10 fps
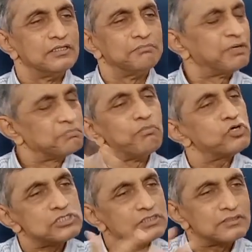But
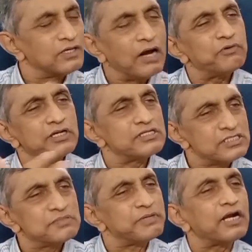most governance
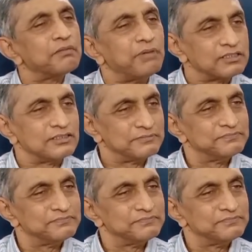is bread and butter.